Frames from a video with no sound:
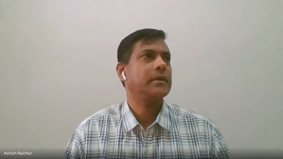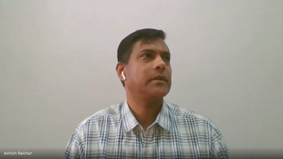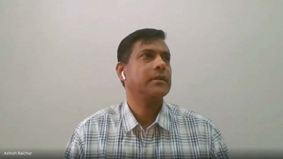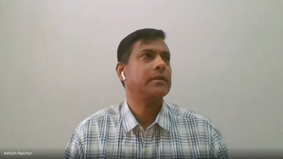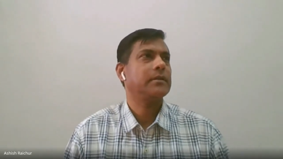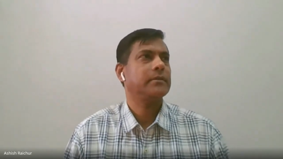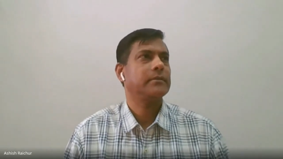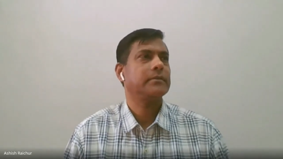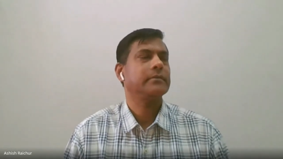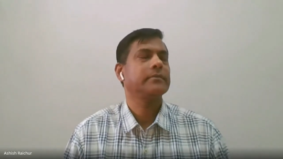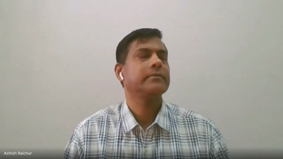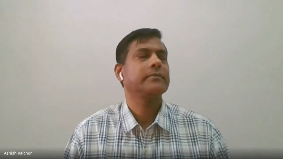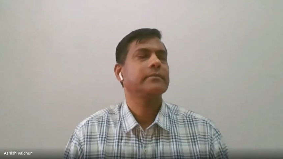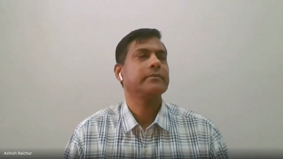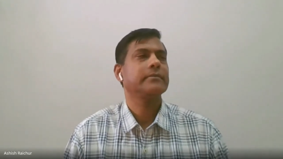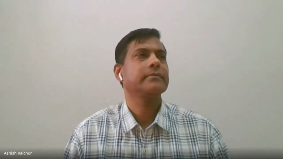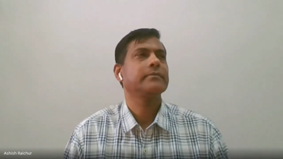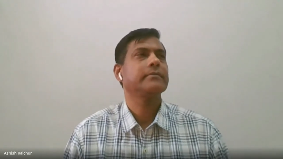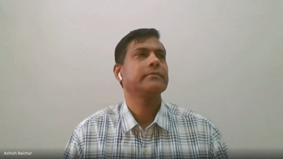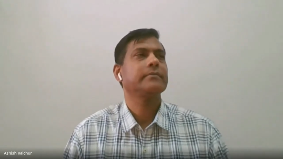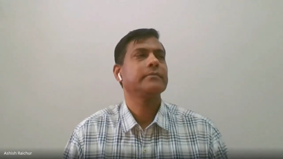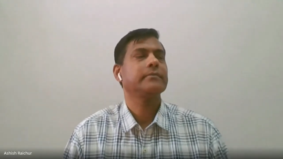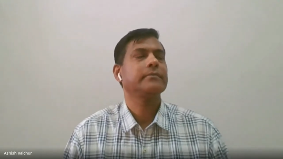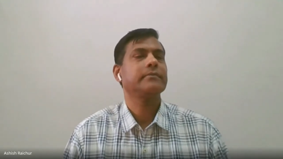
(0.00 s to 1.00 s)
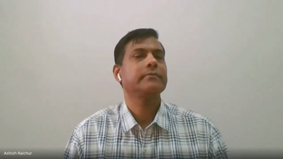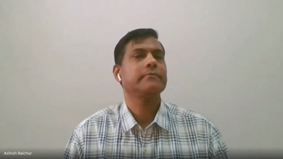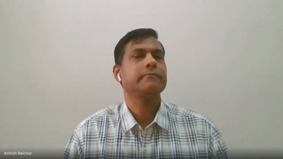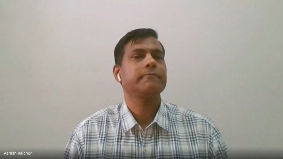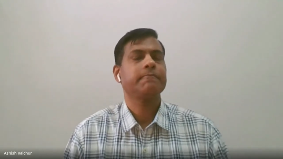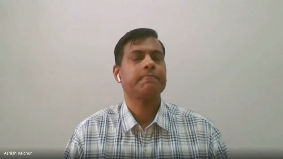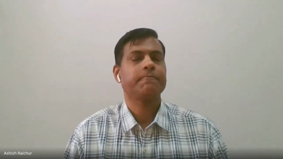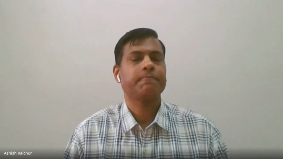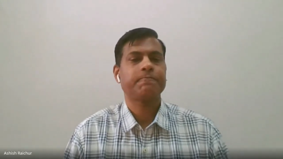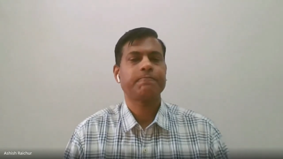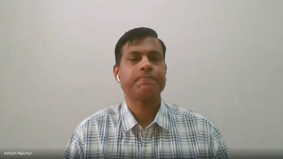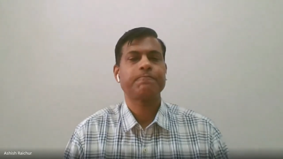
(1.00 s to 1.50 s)

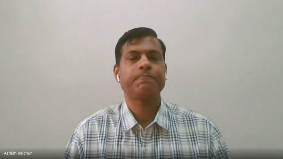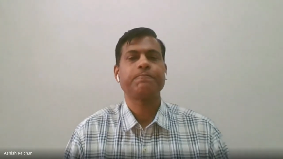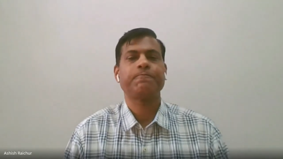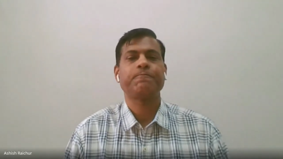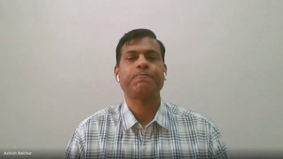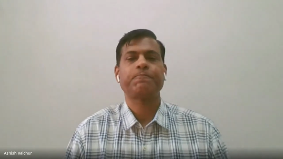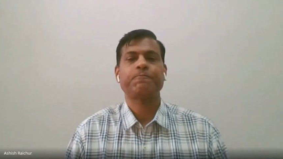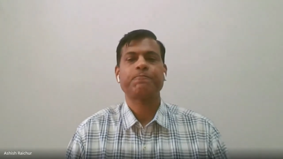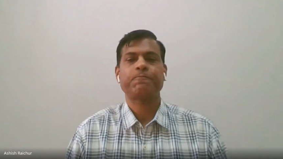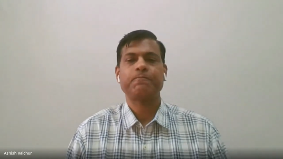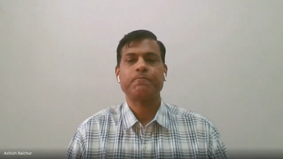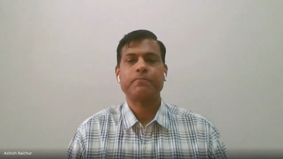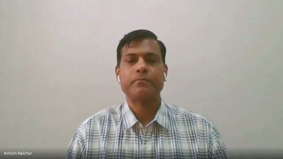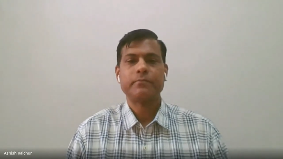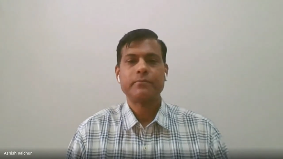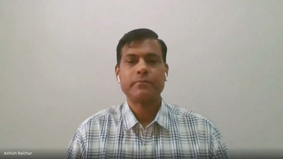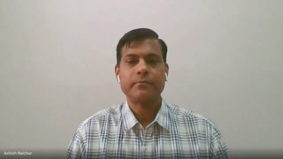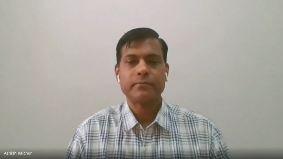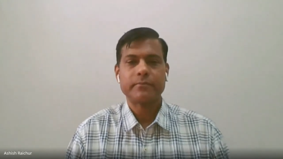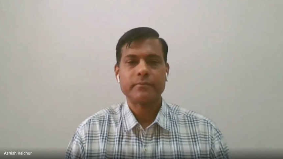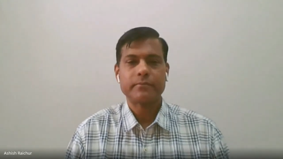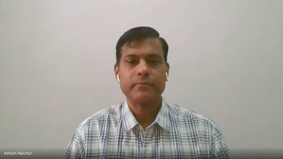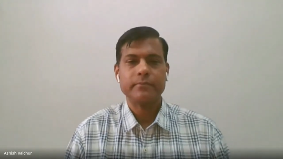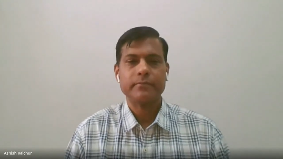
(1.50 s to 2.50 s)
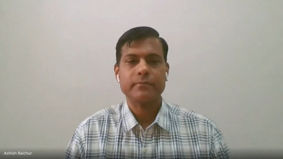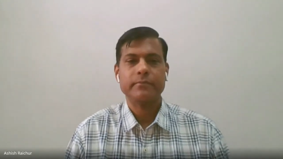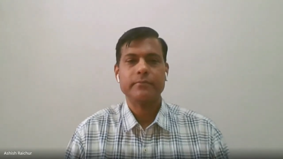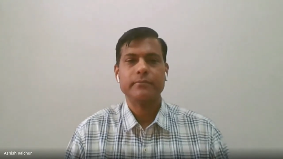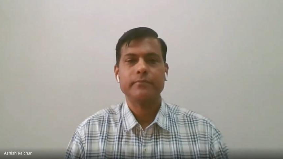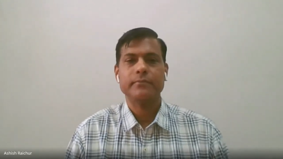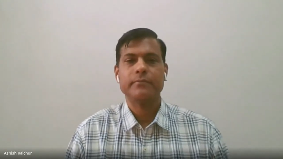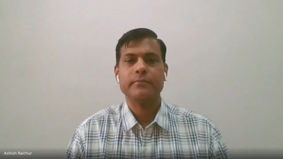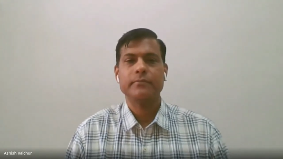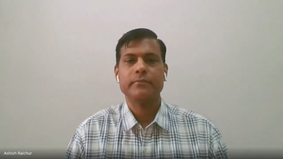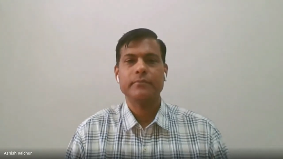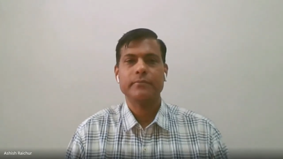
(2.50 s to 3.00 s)

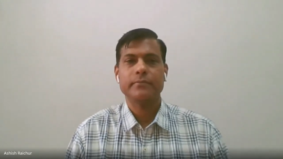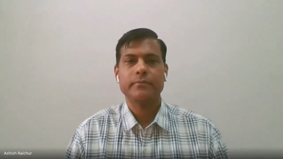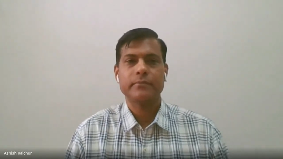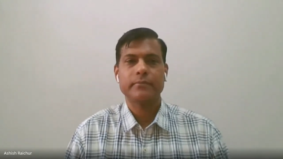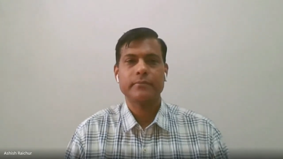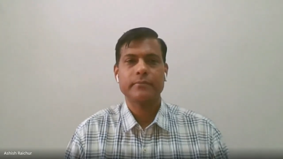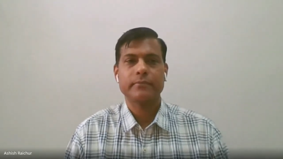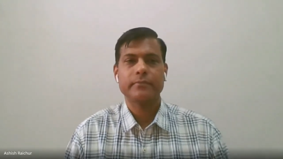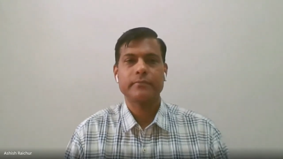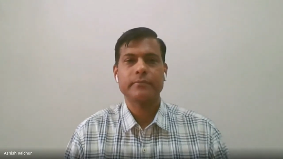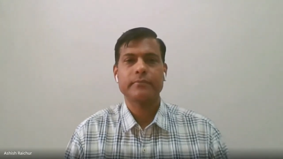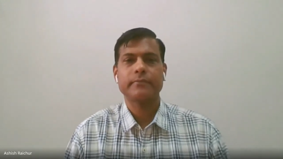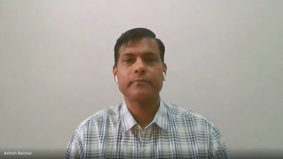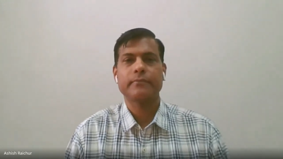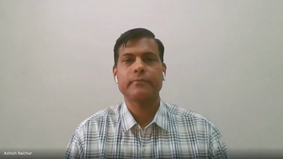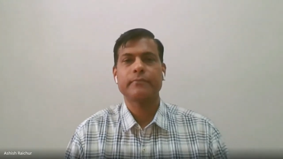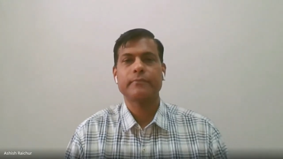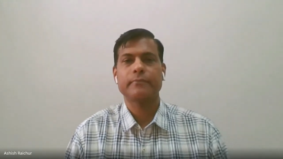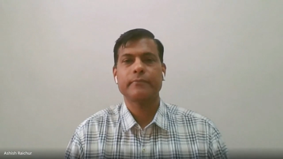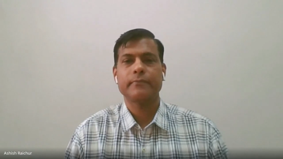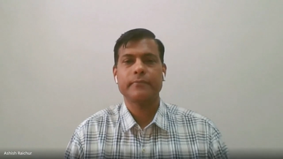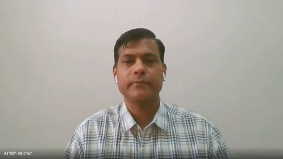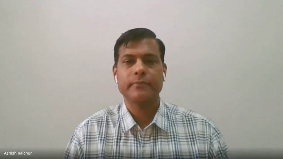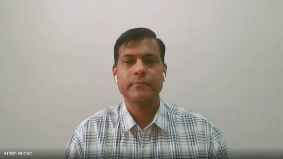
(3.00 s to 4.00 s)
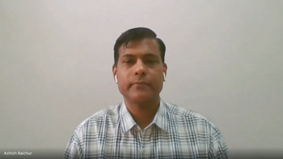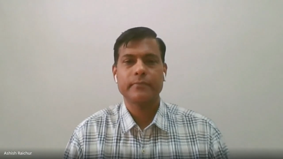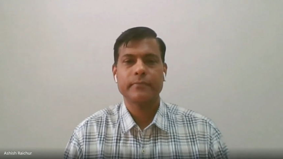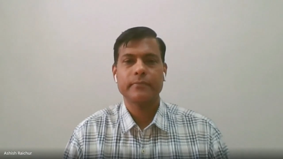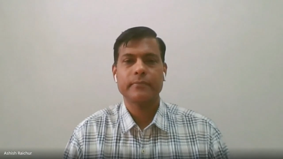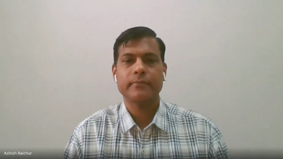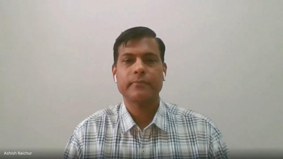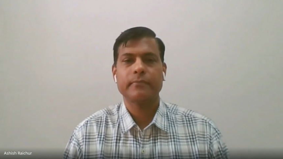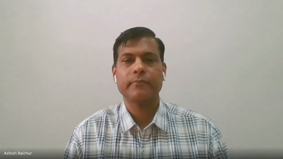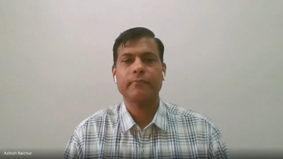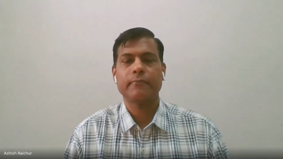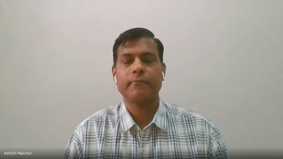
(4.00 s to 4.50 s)

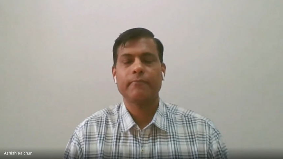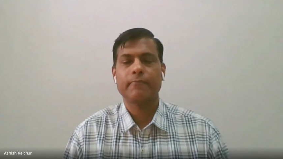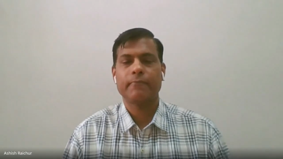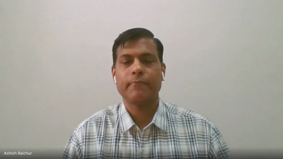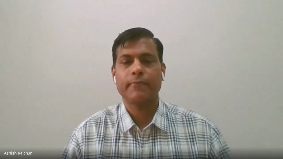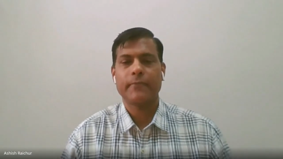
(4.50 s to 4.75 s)
[no speech]